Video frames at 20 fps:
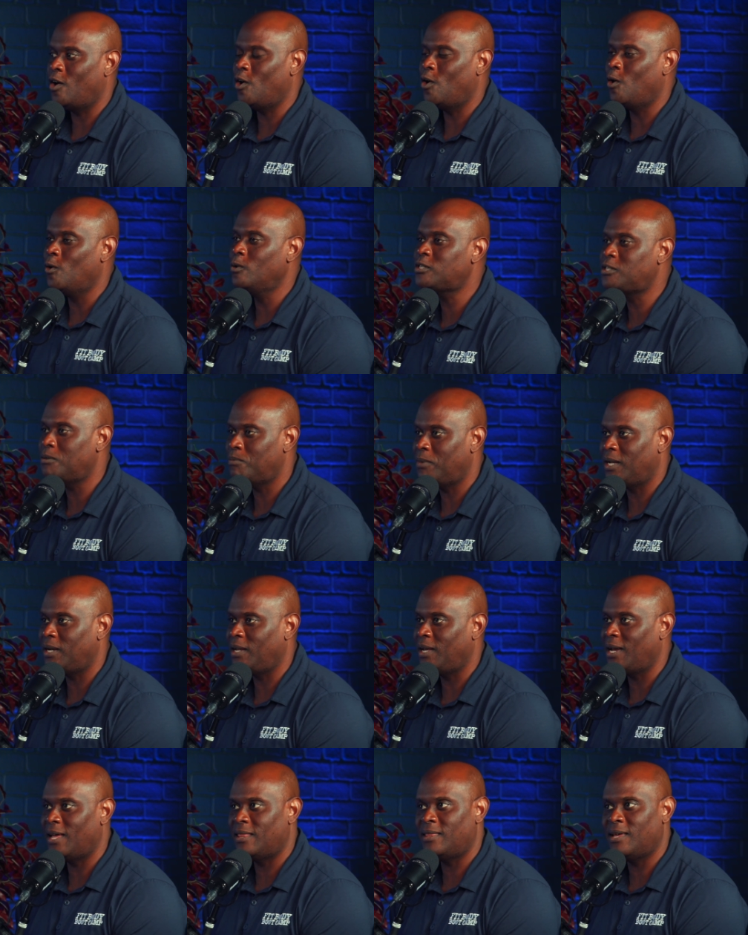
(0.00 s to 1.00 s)

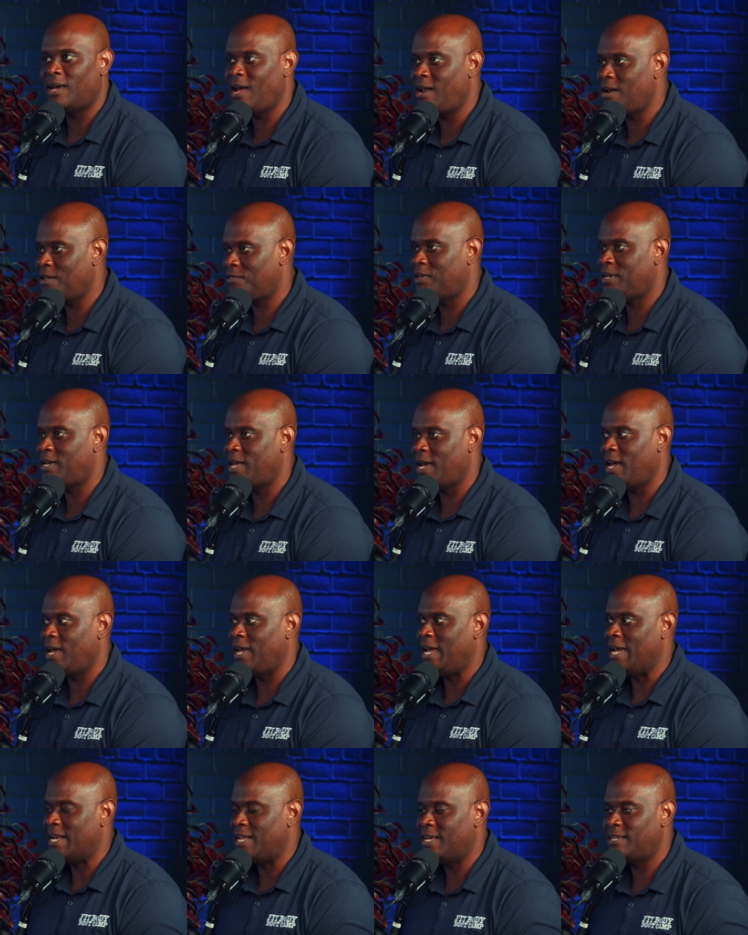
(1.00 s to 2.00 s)
ultimately, at the end of the day,
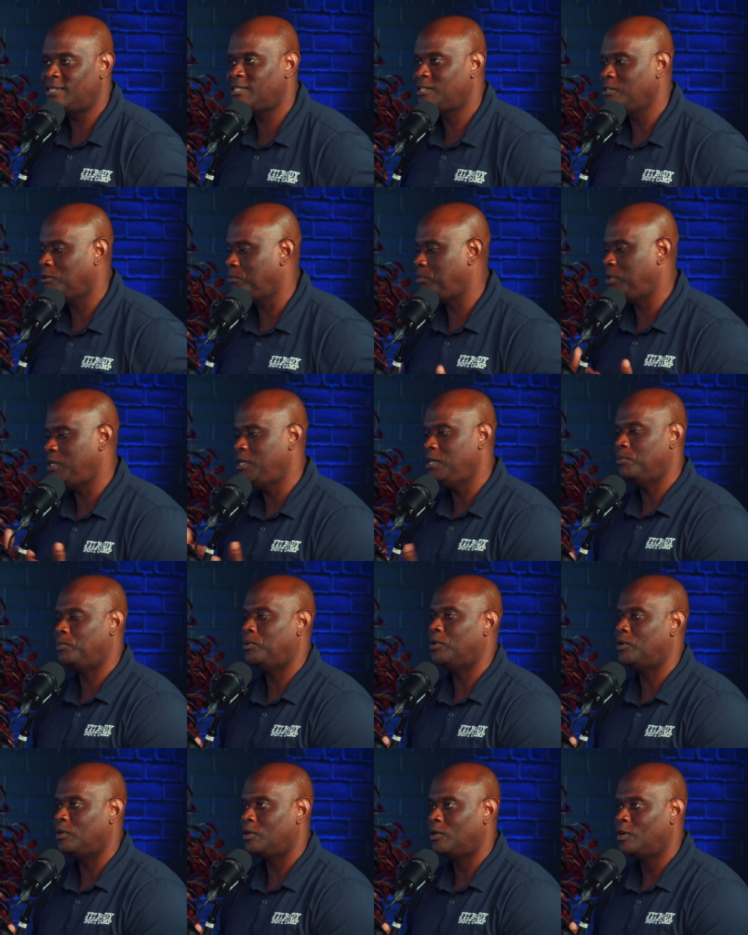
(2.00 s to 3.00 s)
it is still
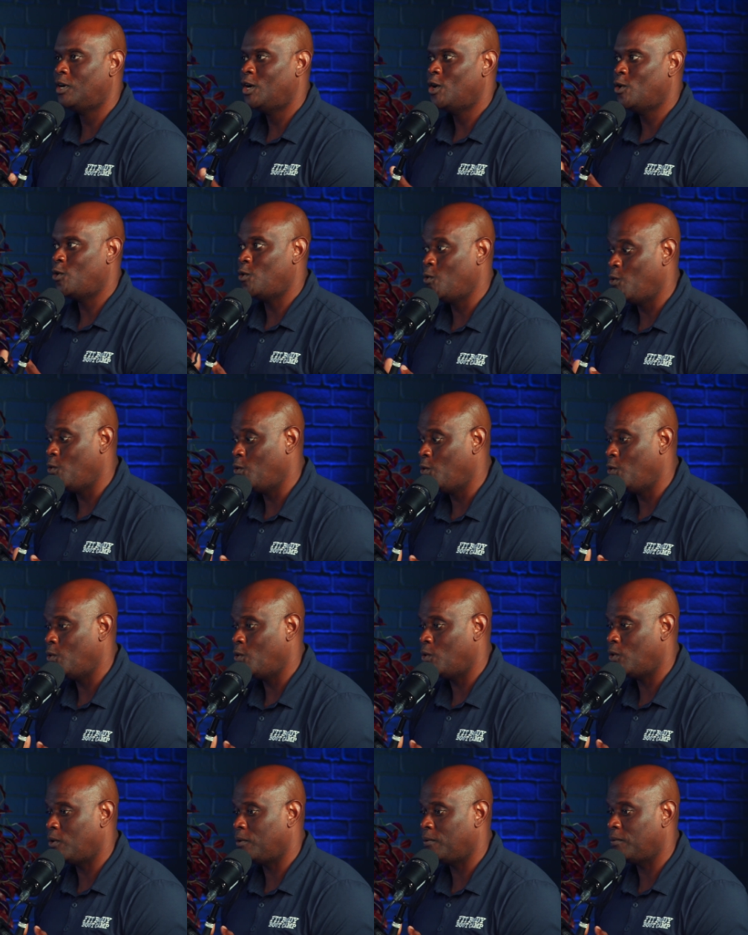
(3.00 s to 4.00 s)
people
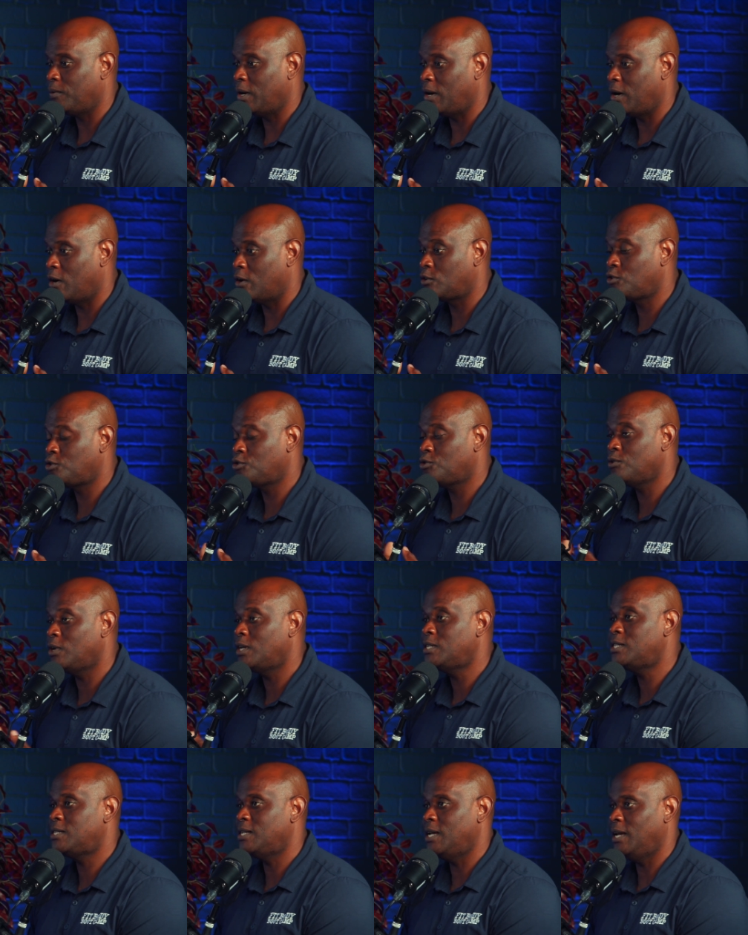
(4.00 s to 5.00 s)
who are
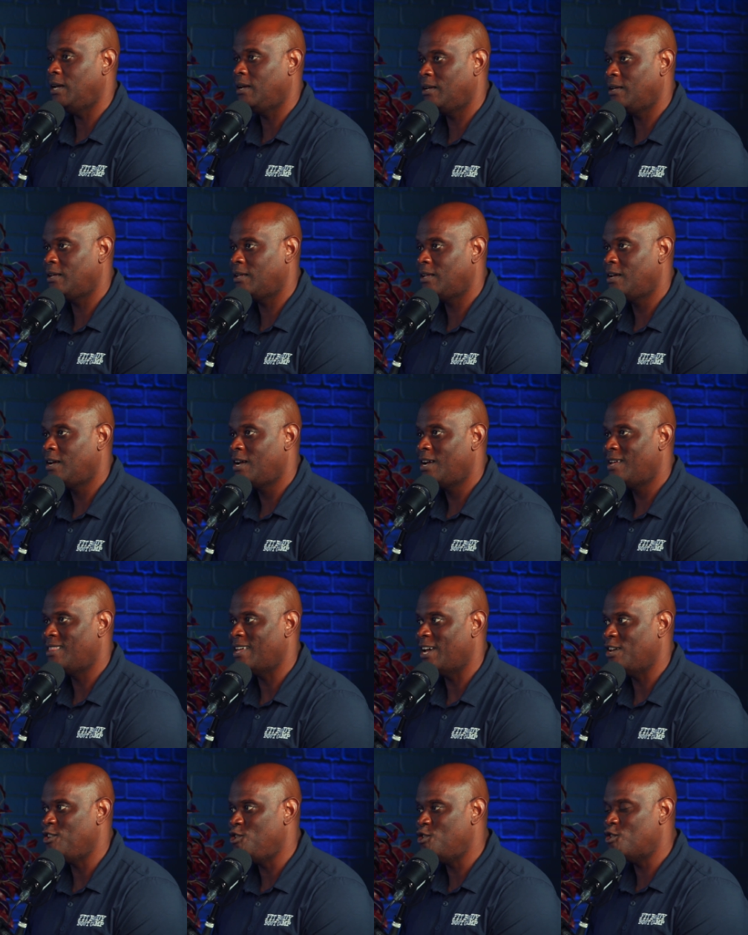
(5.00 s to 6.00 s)
trusting
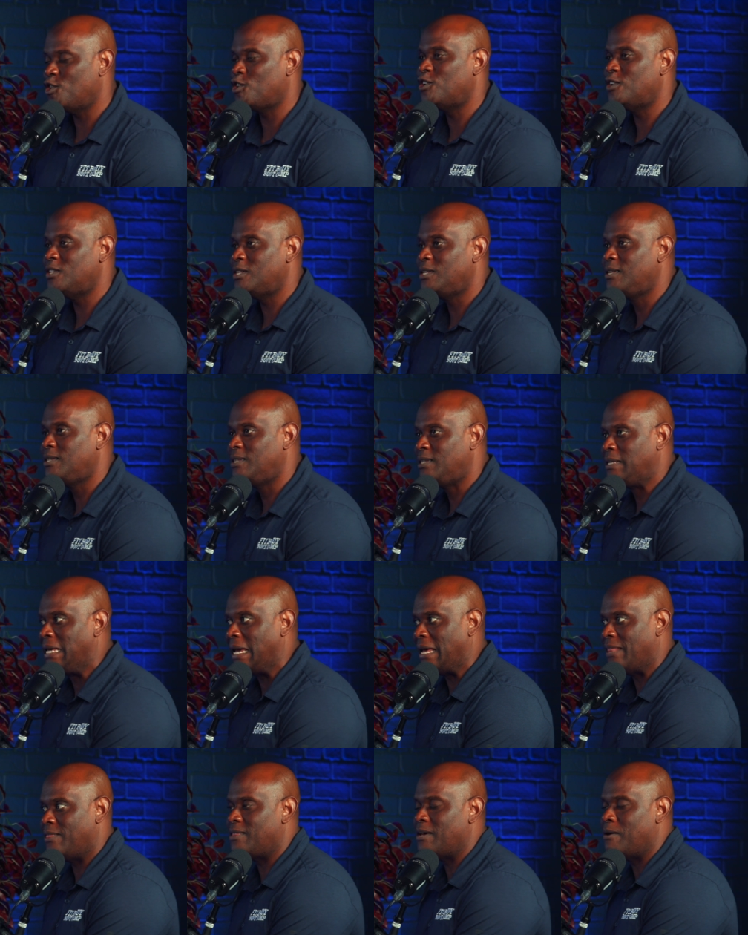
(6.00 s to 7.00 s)
that you're going to
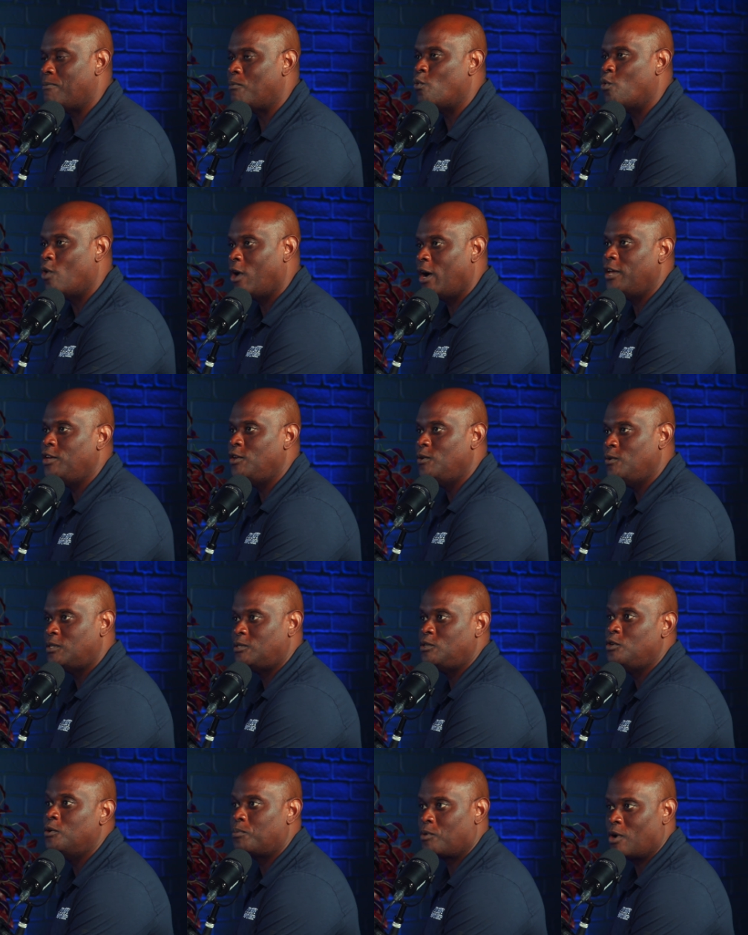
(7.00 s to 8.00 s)
get them what you
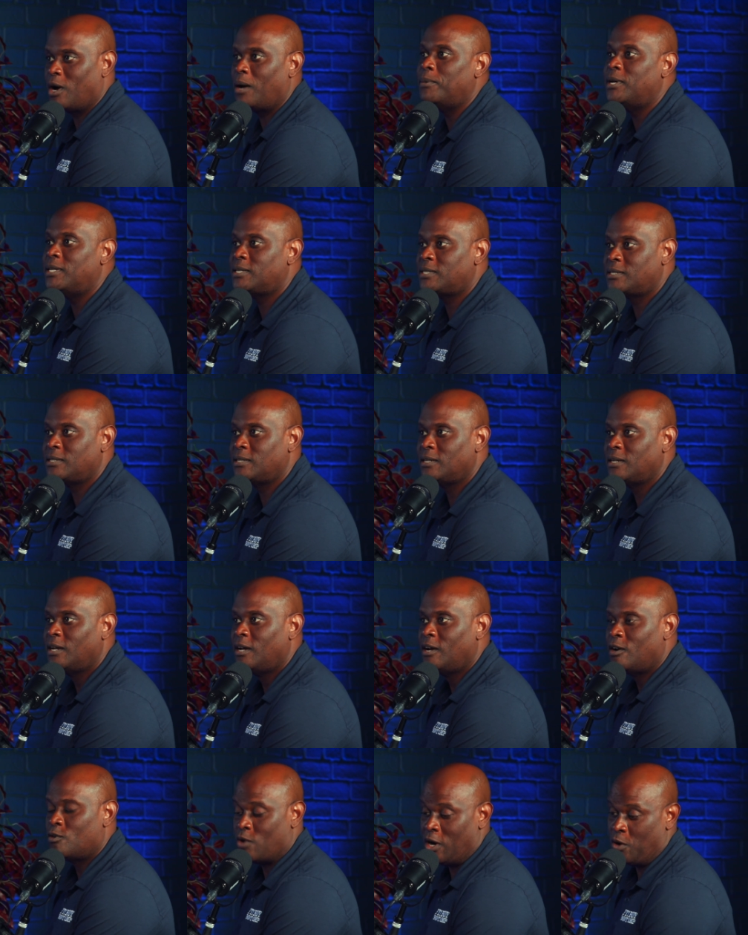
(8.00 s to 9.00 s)
you promised,
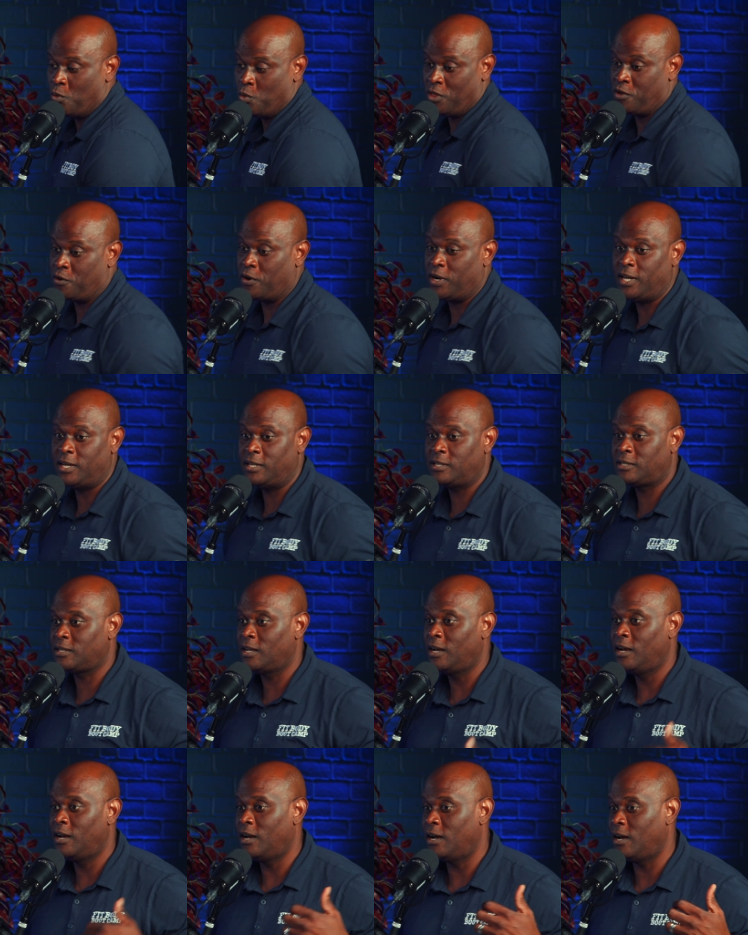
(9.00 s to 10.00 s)
mm-hmm. right? Whether it is
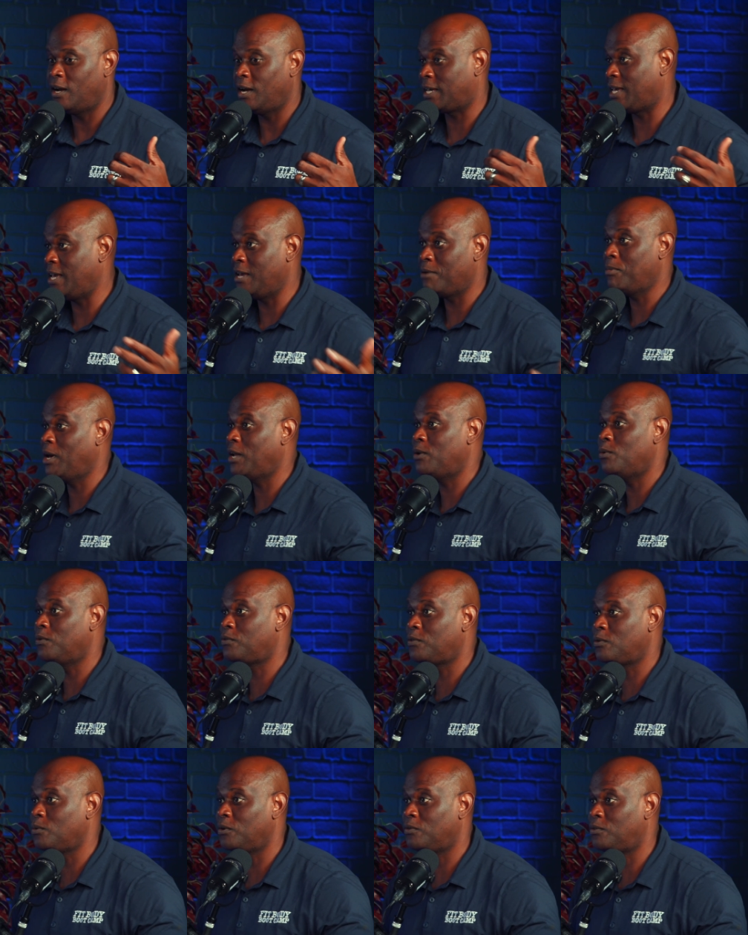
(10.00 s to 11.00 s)
a king bed
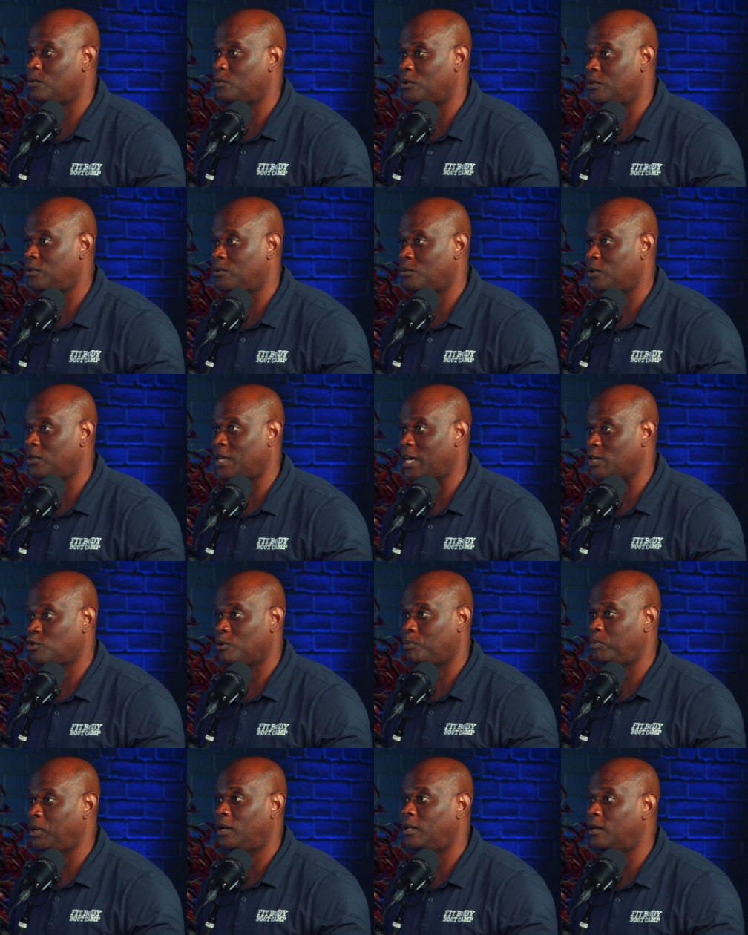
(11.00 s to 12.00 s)
with with with, with
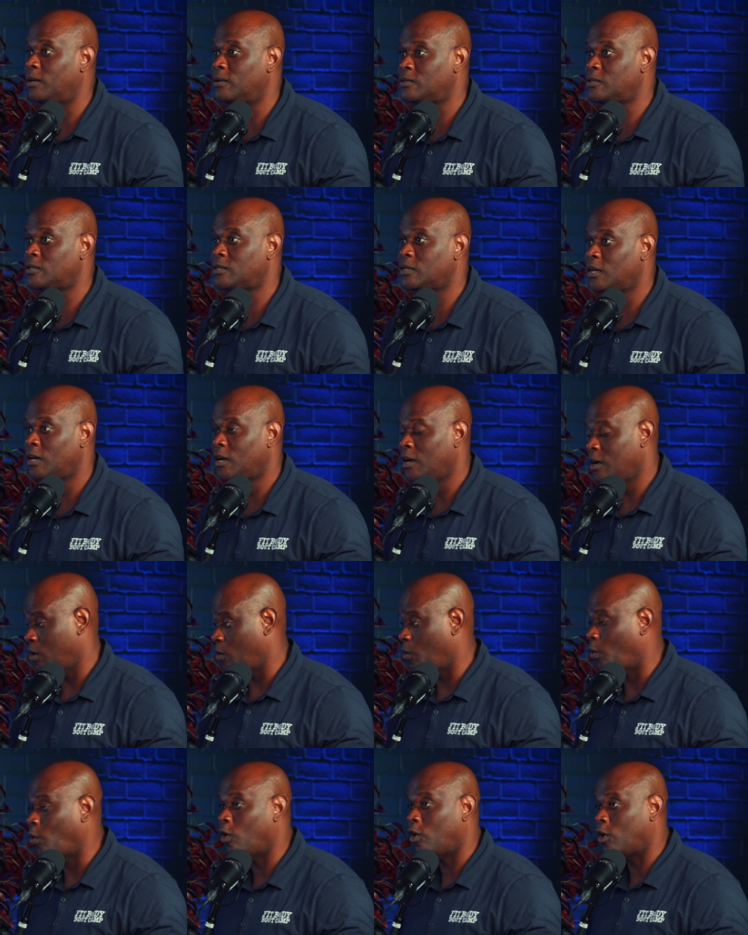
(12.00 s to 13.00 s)
extra pillows, mm-hmm.
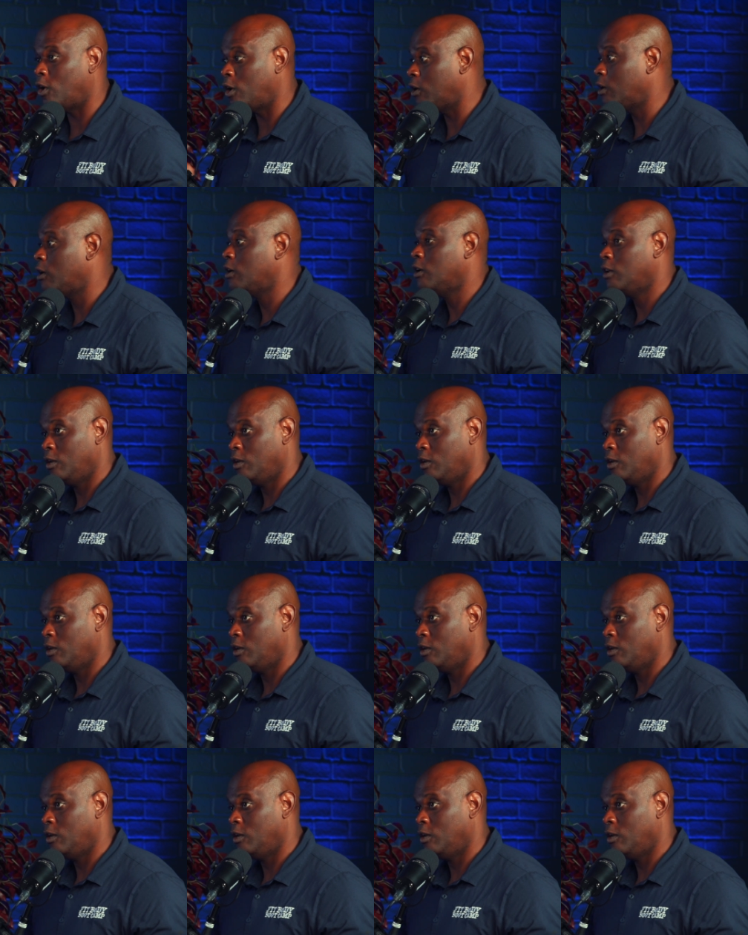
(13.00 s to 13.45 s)
or